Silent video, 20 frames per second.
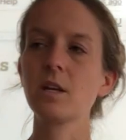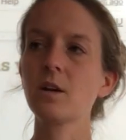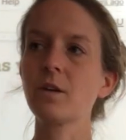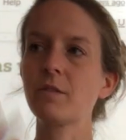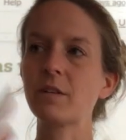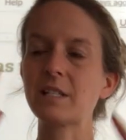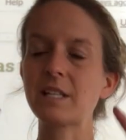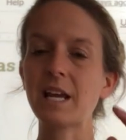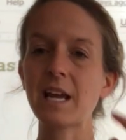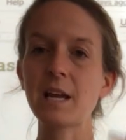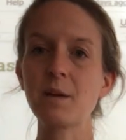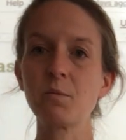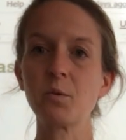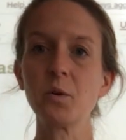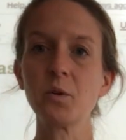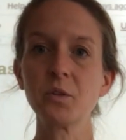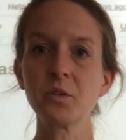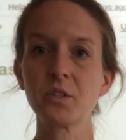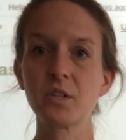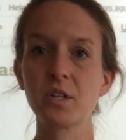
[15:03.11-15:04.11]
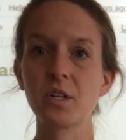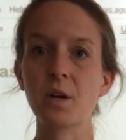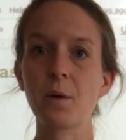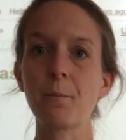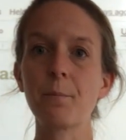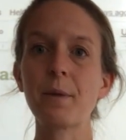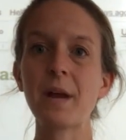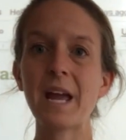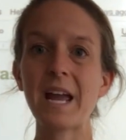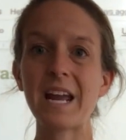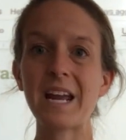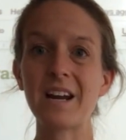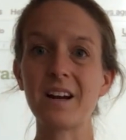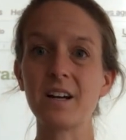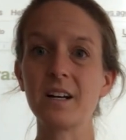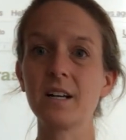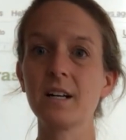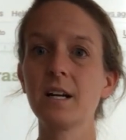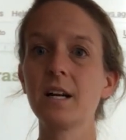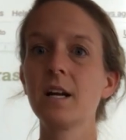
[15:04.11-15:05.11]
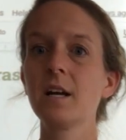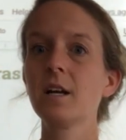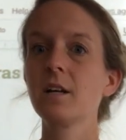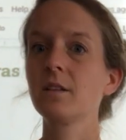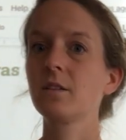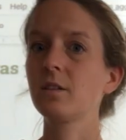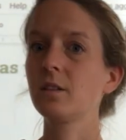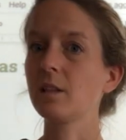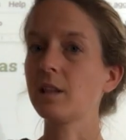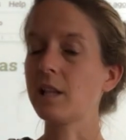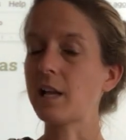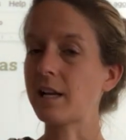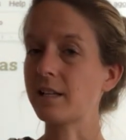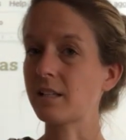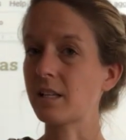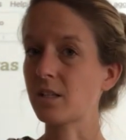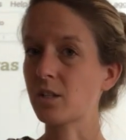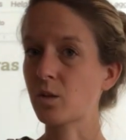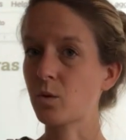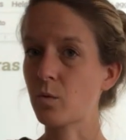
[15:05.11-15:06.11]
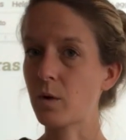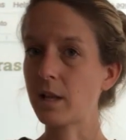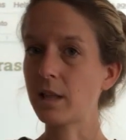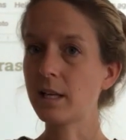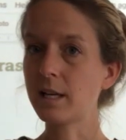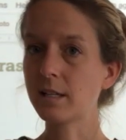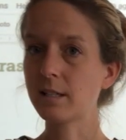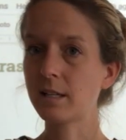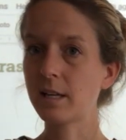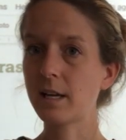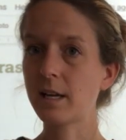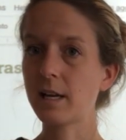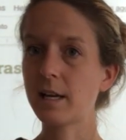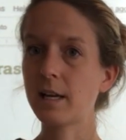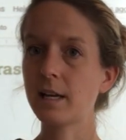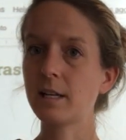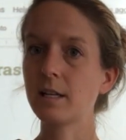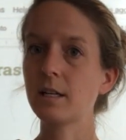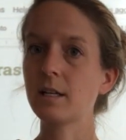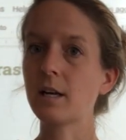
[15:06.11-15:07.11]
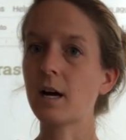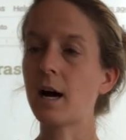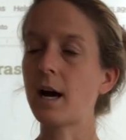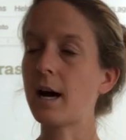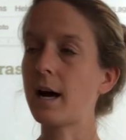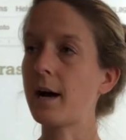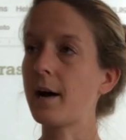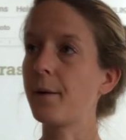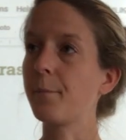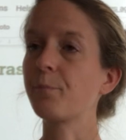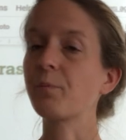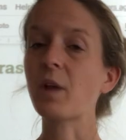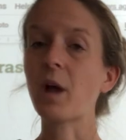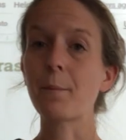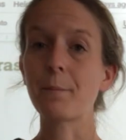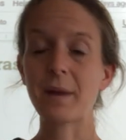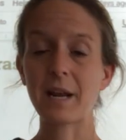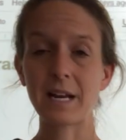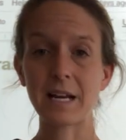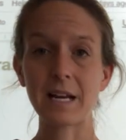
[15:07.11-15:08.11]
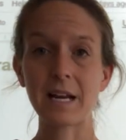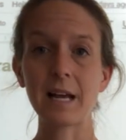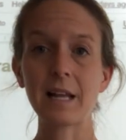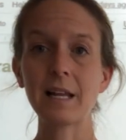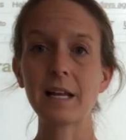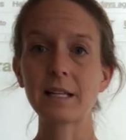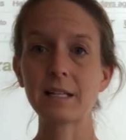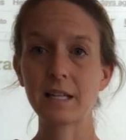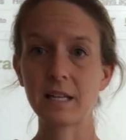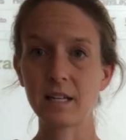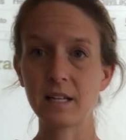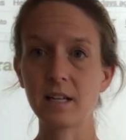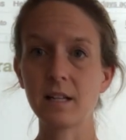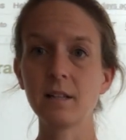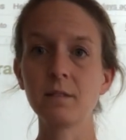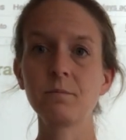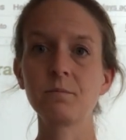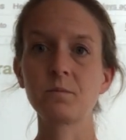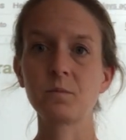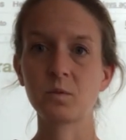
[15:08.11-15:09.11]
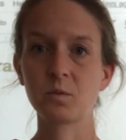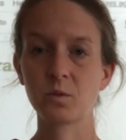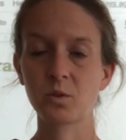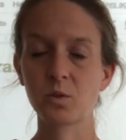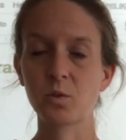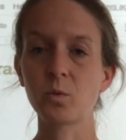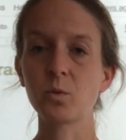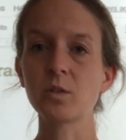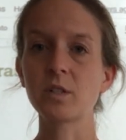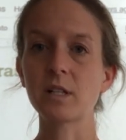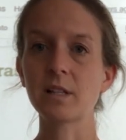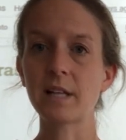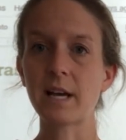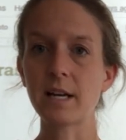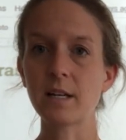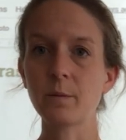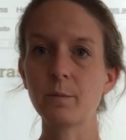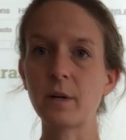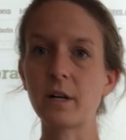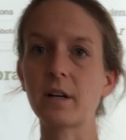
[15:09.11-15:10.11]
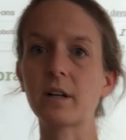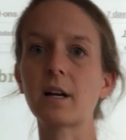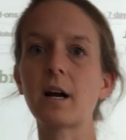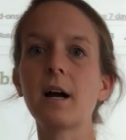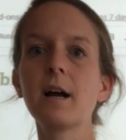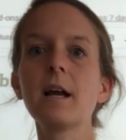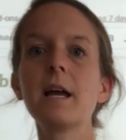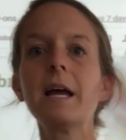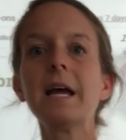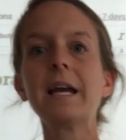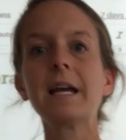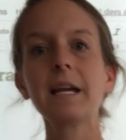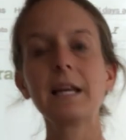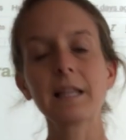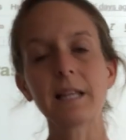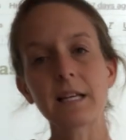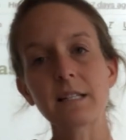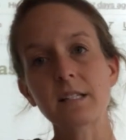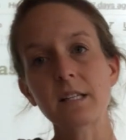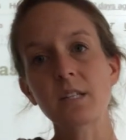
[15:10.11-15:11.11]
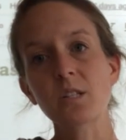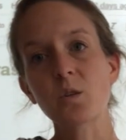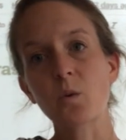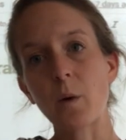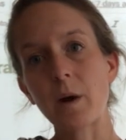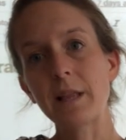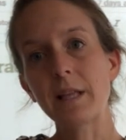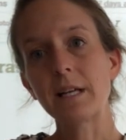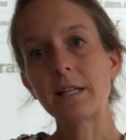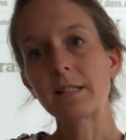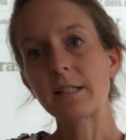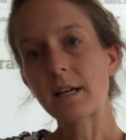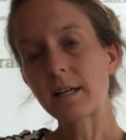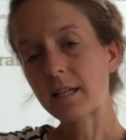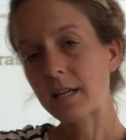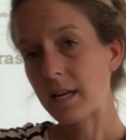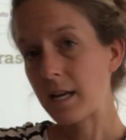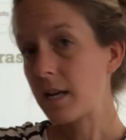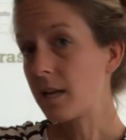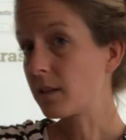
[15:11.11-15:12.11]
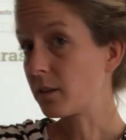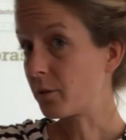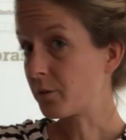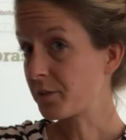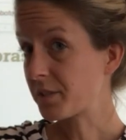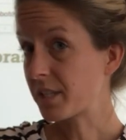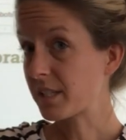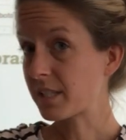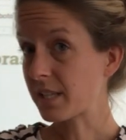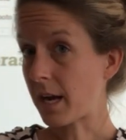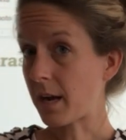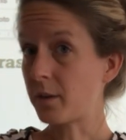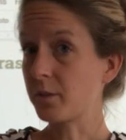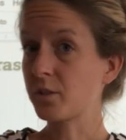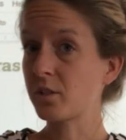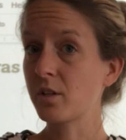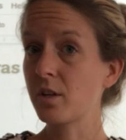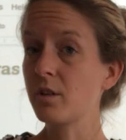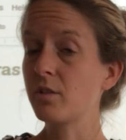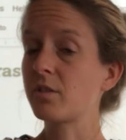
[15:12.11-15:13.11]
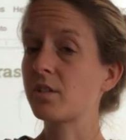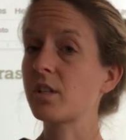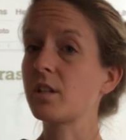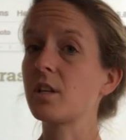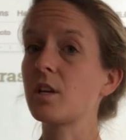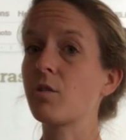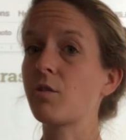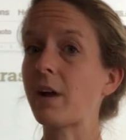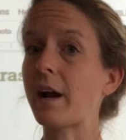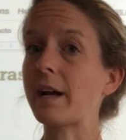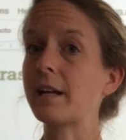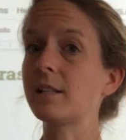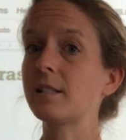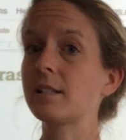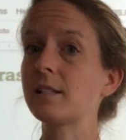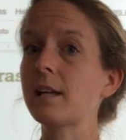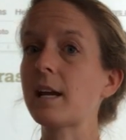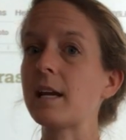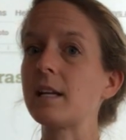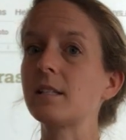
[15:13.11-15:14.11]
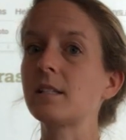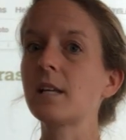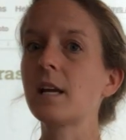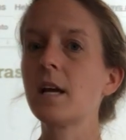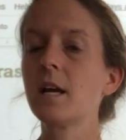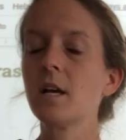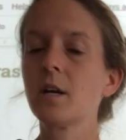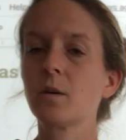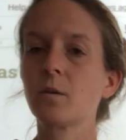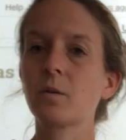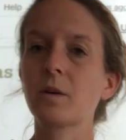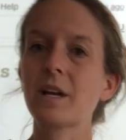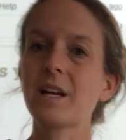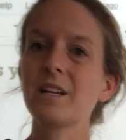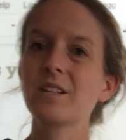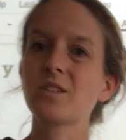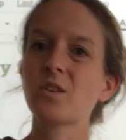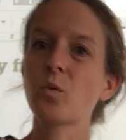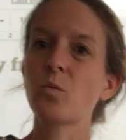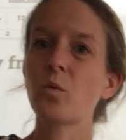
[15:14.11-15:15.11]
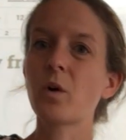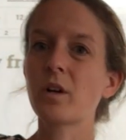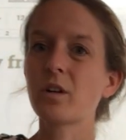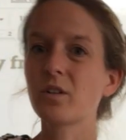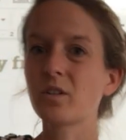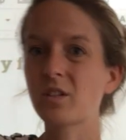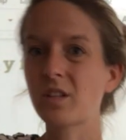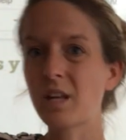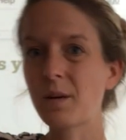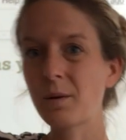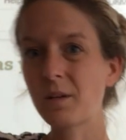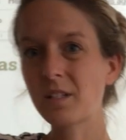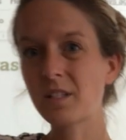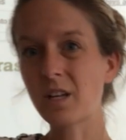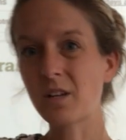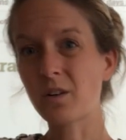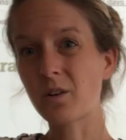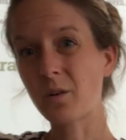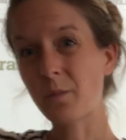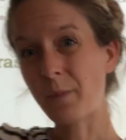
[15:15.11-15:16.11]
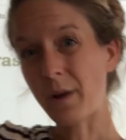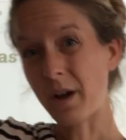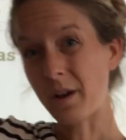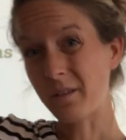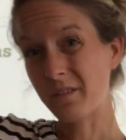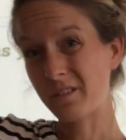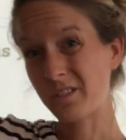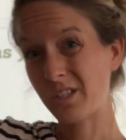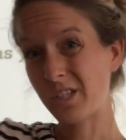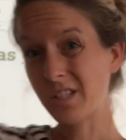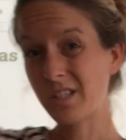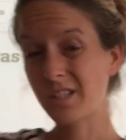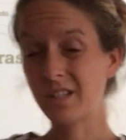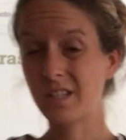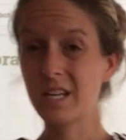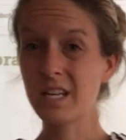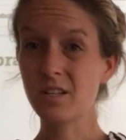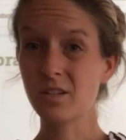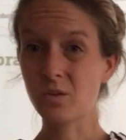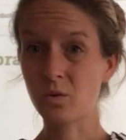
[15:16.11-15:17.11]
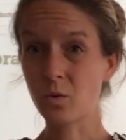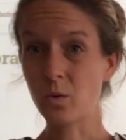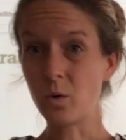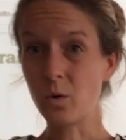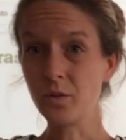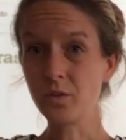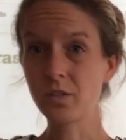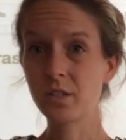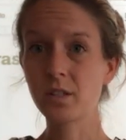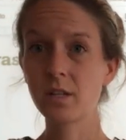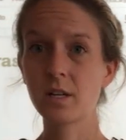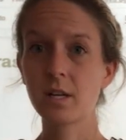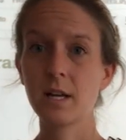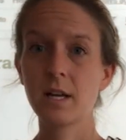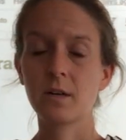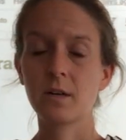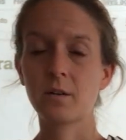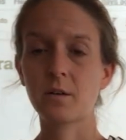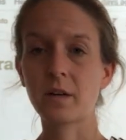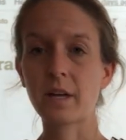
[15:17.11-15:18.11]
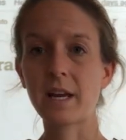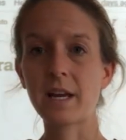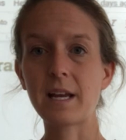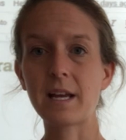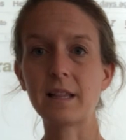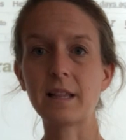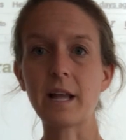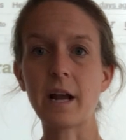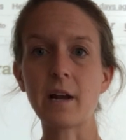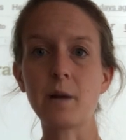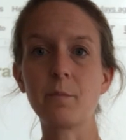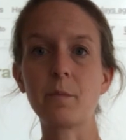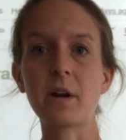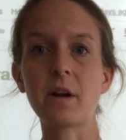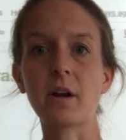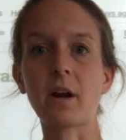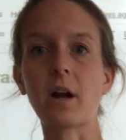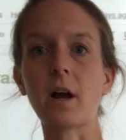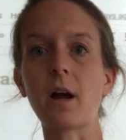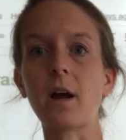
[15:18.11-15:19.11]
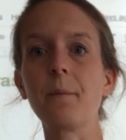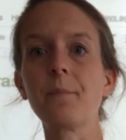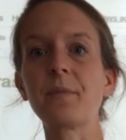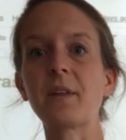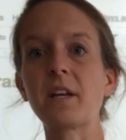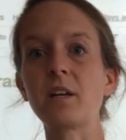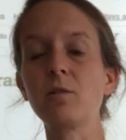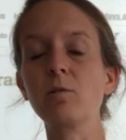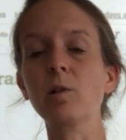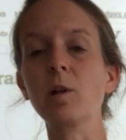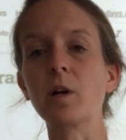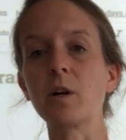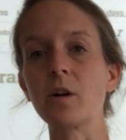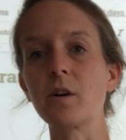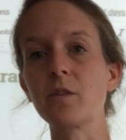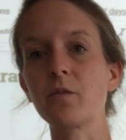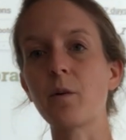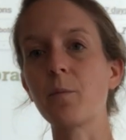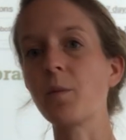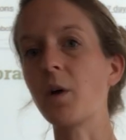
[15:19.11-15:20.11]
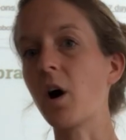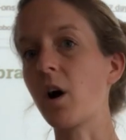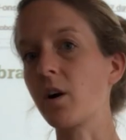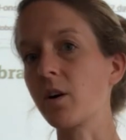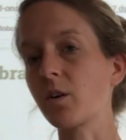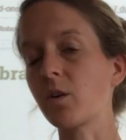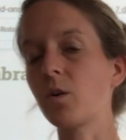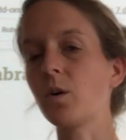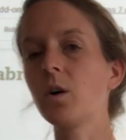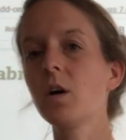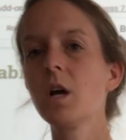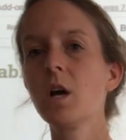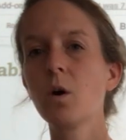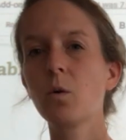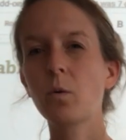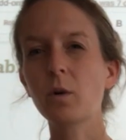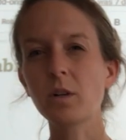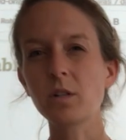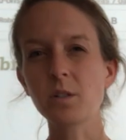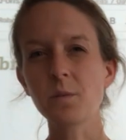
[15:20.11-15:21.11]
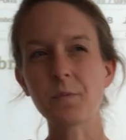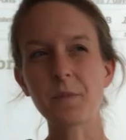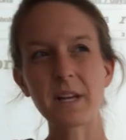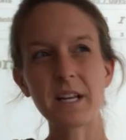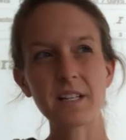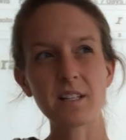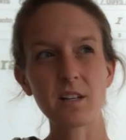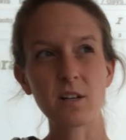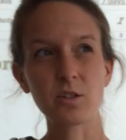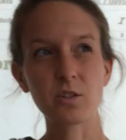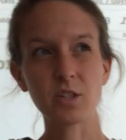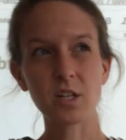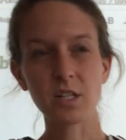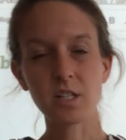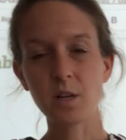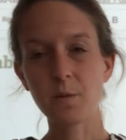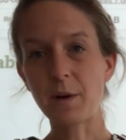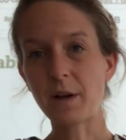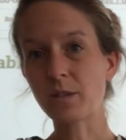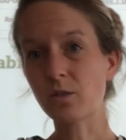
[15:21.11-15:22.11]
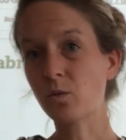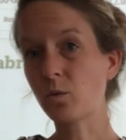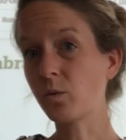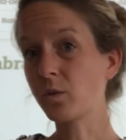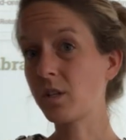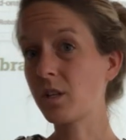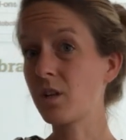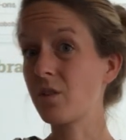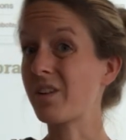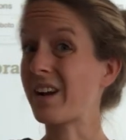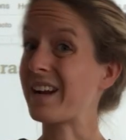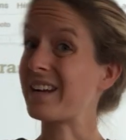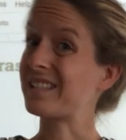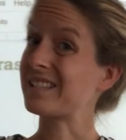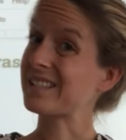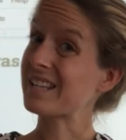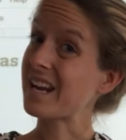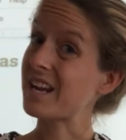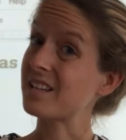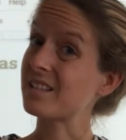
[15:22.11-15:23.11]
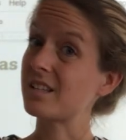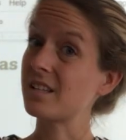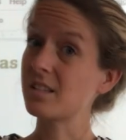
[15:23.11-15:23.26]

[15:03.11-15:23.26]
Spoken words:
You have a table to compare las escuelas en América Latina, schools in Latin America, y las escuelas aquí en los Estados Unidos, in the United States. Okay, so what are things that are about just these schools, okay, in Latin America that you learned from the article? What are some things that are just about schools in the United States?